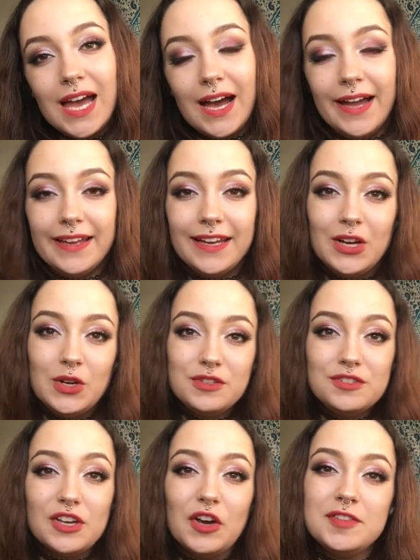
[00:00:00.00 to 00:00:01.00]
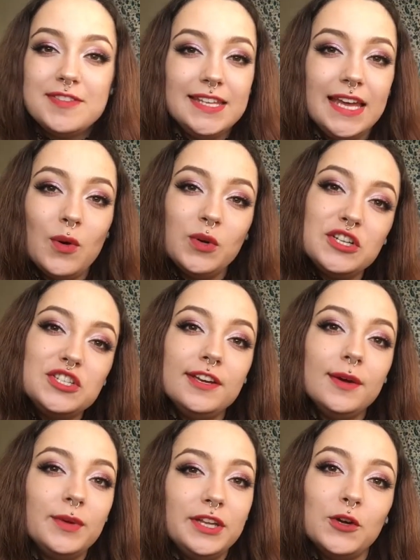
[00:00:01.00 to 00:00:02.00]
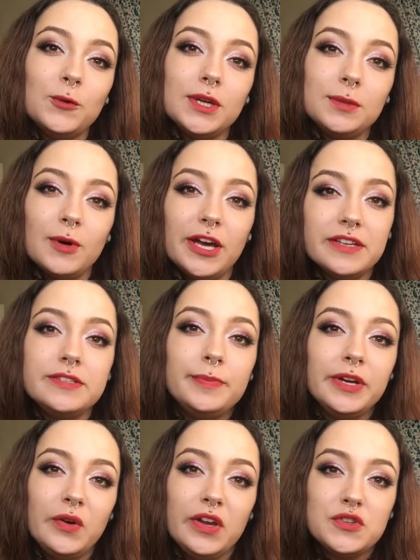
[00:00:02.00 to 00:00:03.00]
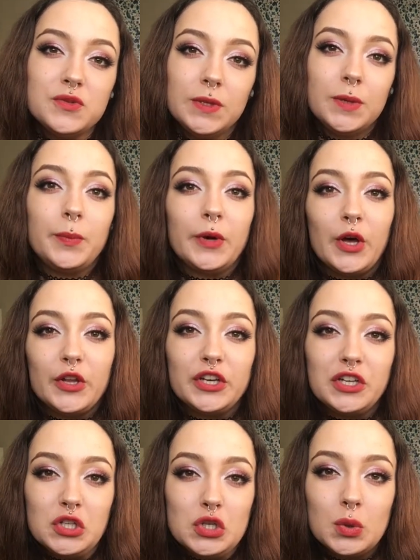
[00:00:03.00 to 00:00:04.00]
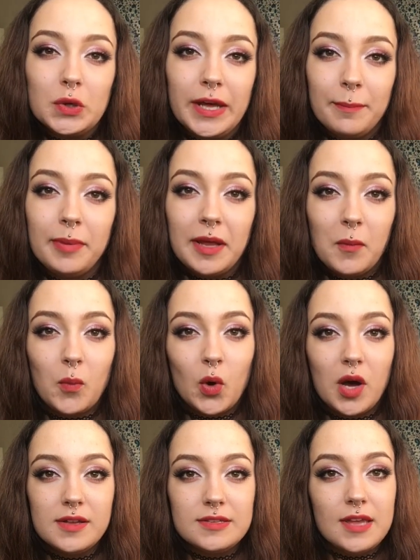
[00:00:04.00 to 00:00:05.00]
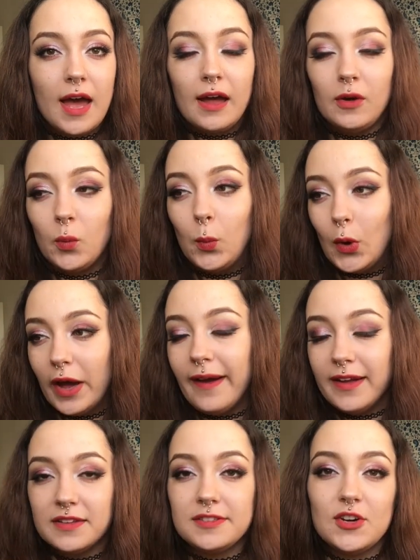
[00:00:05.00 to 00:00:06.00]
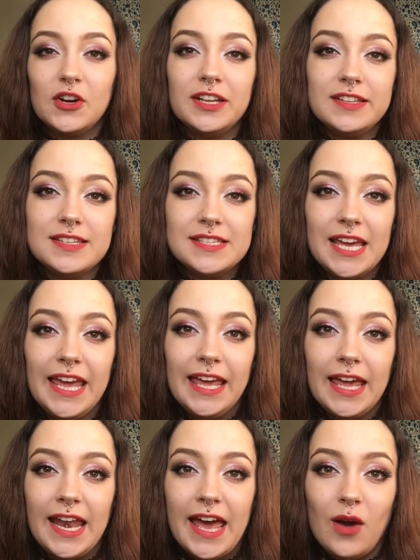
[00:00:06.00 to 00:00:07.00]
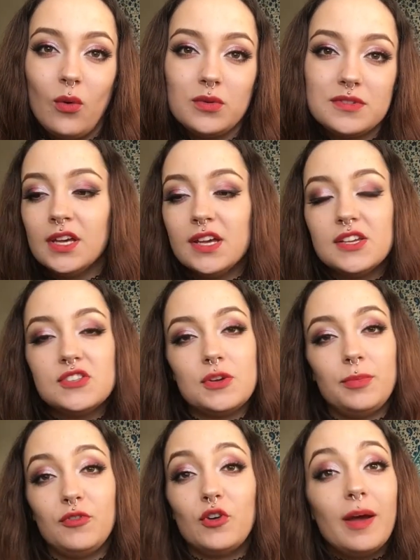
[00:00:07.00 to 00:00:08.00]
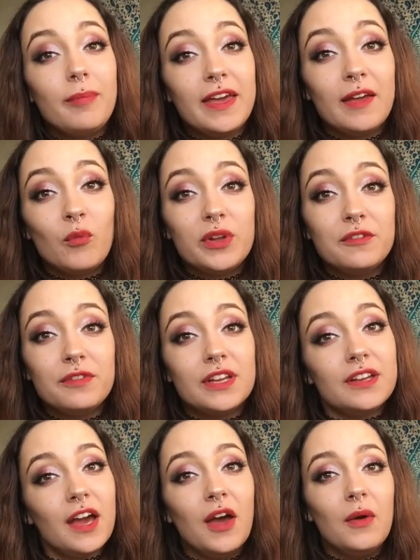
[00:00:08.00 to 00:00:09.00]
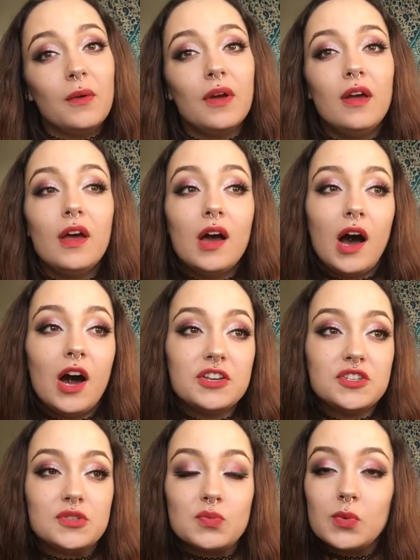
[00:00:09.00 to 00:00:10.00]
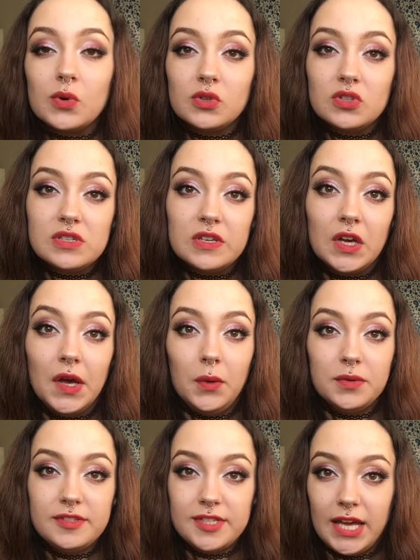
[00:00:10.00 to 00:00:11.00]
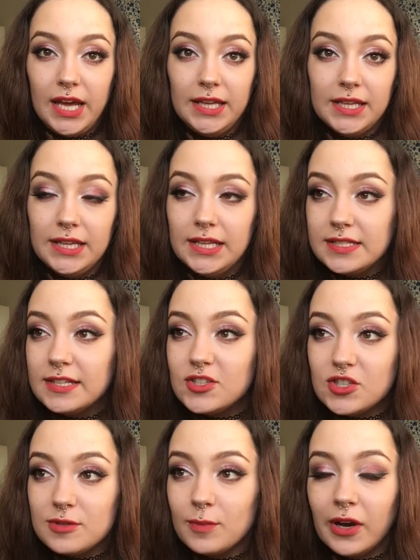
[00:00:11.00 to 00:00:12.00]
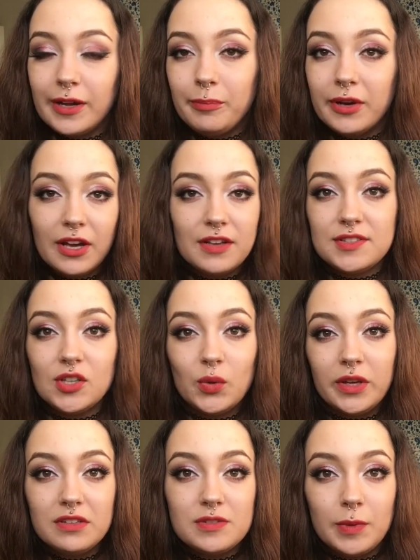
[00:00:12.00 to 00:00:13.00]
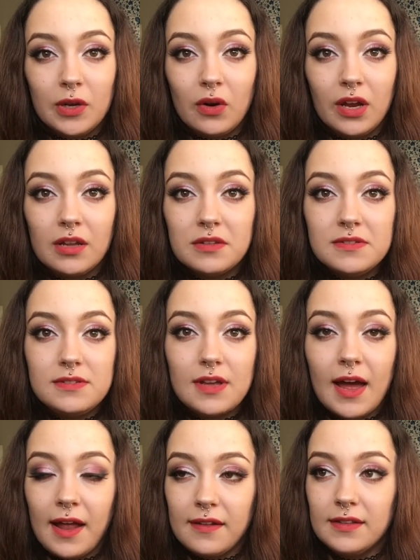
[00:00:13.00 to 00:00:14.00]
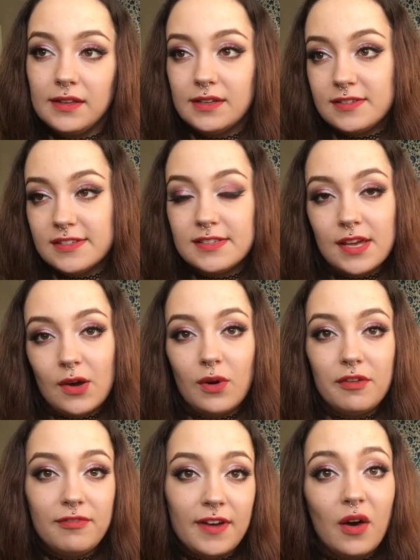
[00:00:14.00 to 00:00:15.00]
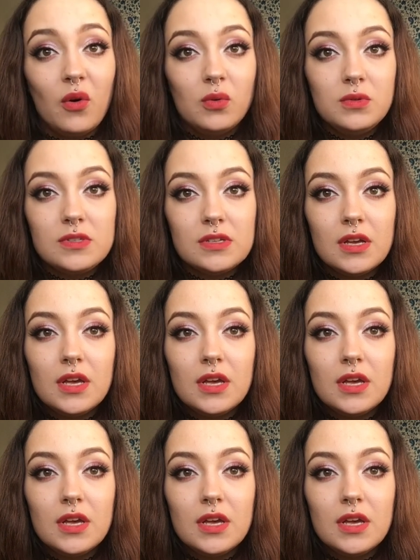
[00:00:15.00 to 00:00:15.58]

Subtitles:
Hi girls, so today I want to share with you what my experience with the birth control implant was and why I decided to take it out. So before I begin with the video, I just want to say that this is just my personal experience and this is how I felt.